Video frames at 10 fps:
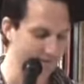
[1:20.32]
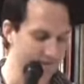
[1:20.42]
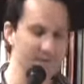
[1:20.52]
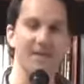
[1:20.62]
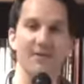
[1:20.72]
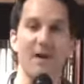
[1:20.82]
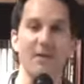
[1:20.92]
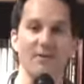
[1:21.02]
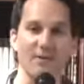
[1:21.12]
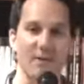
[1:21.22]

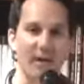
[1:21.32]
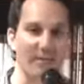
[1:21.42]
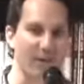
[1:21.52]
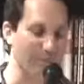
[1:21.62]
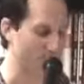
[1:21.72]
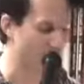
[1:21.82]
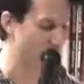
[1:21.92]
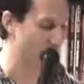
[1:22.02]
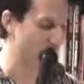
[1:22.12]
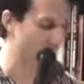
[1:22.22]
$6 got me through
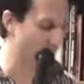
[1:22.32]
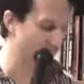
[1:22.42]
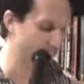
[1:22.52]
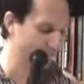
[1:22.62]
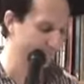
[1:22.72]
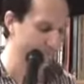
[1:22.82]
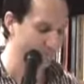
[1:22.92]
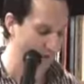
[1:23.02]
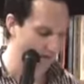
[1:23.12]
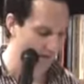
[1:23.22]
the door.
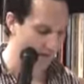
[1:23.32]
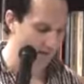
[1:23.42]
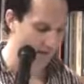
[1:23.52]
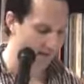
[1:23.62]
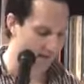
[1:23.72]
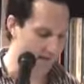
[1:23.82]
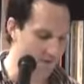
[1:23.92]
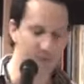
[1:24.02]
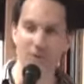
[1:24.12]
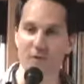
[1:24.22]
The
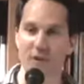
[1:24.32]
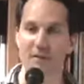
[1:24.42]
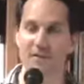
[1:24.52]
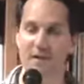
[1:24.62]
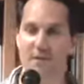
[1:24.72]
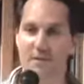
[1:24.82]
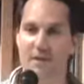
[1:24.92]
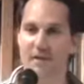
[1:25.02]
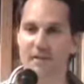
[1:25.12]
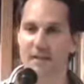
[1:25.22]
Spiritual Life Center was
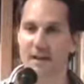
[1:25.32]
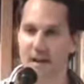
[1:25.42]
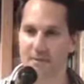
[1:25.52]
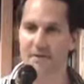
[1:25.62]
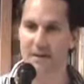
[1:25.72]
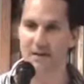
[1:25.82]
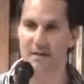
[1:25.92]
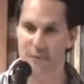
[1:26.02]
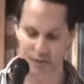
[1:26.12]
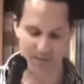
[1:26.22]
a
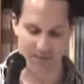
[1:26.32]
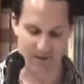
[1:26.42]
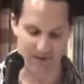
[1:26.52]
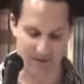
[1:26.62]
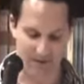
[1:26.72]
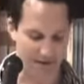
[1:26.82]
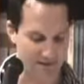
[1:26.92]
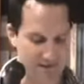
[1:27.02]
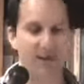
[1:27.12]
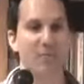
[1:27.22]
dilapidated apartment. It
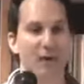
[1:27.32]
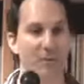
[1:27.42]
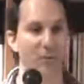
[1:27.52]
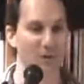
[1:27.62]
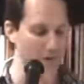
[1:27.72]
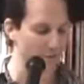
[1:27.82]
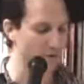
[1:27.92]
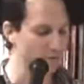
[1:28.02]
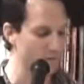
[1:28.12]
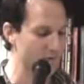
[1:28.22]
had steamed-up
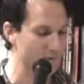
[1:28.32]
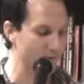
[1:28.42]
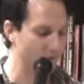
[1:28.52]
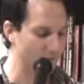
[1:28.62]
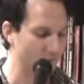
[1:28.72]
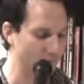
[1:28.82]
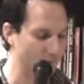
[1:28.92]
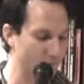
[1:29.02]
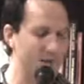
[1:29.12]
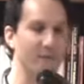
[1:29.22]
windows,
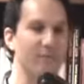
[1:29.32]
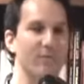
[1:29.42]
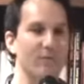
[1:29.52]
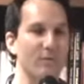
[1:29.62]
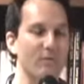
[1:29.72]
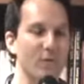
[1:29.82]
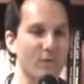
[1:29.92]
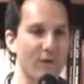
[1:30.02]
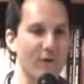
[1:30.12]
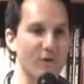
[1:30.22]
framed
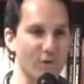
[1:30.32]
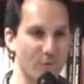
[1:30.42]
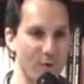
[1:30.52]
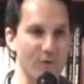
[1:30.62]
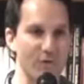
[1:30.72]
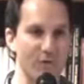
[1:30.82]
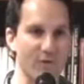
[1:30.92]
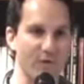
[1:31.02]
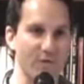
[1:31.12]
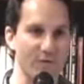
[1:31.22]
motivational
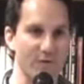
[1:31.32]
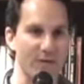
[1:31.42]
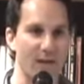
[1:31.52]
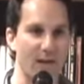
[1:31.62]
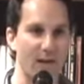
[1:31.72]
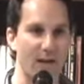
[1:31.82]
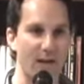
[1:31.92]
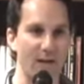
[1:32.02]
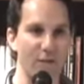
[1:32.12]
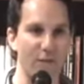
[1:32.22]
posters,
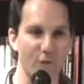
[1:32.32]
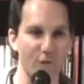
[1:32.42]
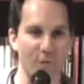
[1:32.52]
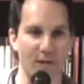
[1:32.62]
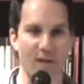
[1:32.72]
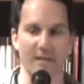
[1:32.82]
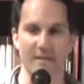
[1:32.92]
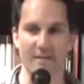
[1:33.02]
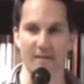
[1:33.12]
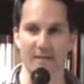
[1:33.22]
and fern
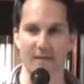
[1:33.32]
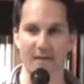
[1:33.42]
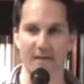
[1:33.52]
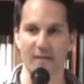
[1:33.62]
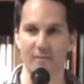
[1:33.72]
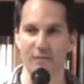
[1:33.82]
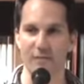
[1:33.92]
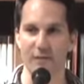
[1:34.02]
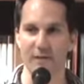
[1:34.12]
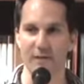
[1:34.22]
plants that left you
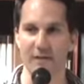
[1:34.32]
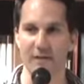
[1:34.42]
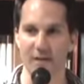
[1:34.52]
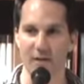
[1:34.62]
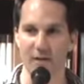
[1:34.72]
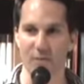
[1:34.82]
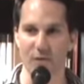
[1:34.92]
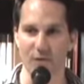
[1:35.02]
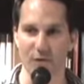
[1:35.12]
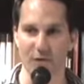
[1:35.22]
feeling
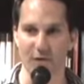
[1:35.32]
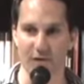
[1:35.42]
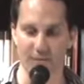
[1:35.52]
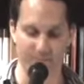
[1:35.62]
perverted.